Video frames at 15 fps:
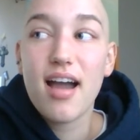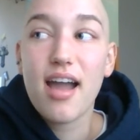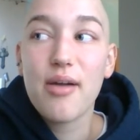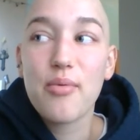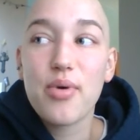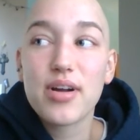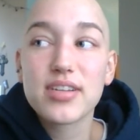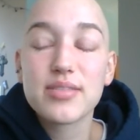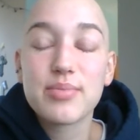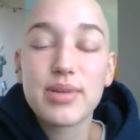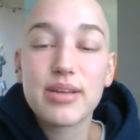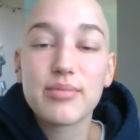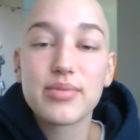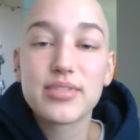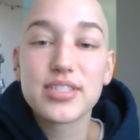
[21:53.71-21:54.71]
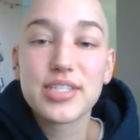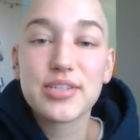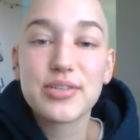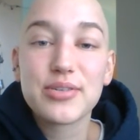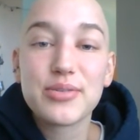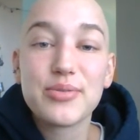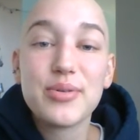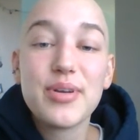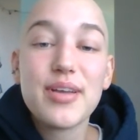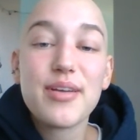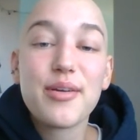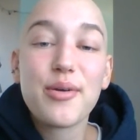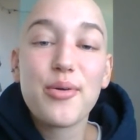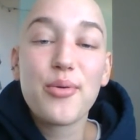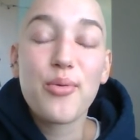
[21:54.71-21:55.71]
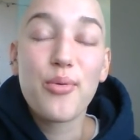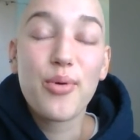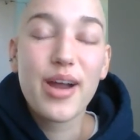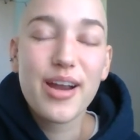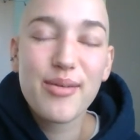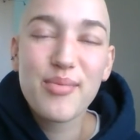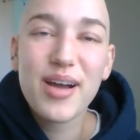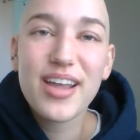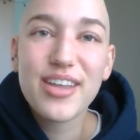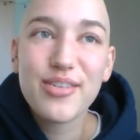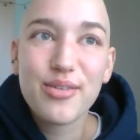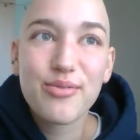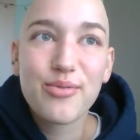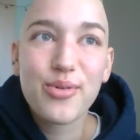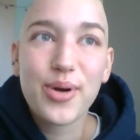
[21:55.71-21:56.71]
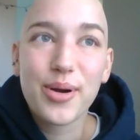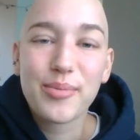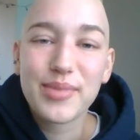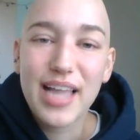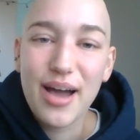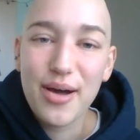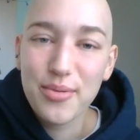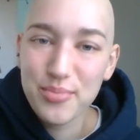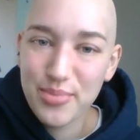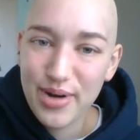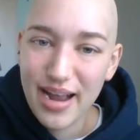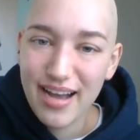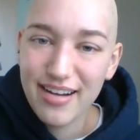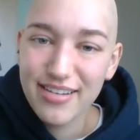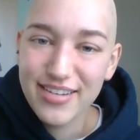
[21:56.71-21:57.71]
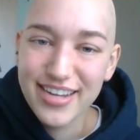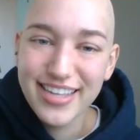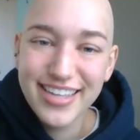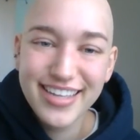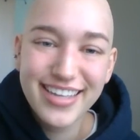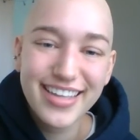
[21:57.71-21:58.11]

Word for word: I want to be able to wear my uniform loud and proud